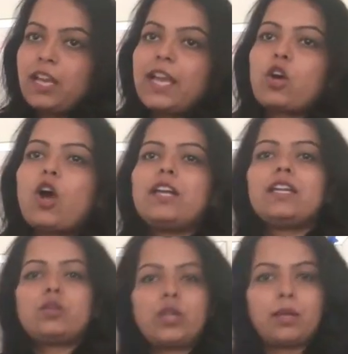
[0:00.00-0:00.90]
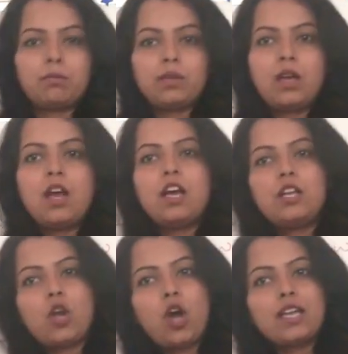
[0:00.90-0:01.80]
According to him,
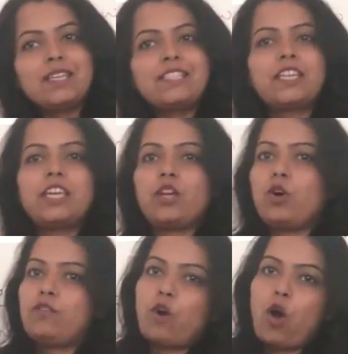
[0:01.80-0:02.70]
law is the king of